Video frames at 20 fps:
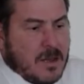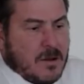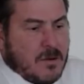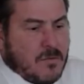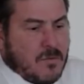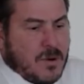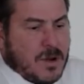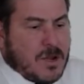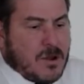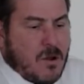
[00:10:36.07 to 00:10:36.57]

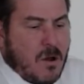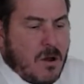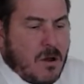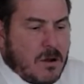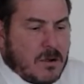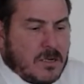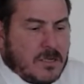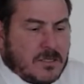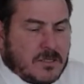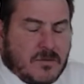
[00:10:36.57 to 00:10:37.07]

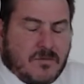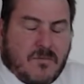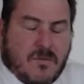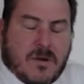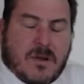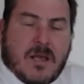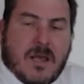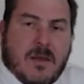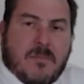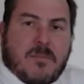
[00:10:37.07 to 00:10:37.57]
Regardless of
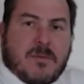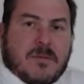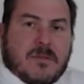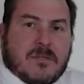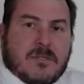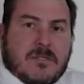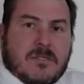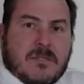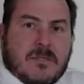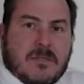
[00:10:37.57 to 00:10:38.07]
what
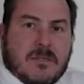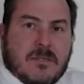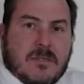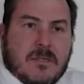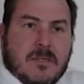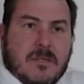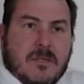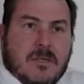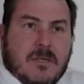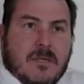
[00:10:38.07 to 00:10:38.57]
happens
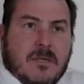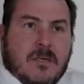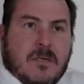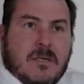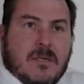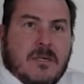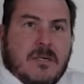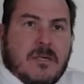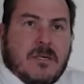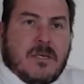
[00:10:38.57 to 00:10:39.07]

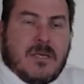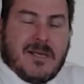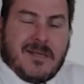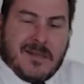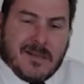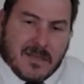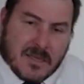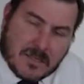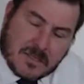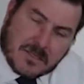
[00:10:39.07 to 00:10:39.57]
in
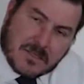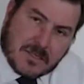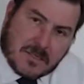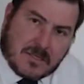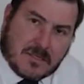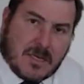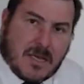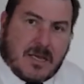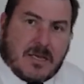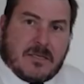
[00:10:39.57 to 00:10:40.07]
this
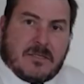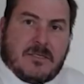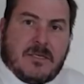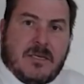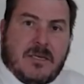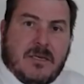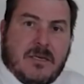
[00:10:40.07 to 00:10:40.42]
society,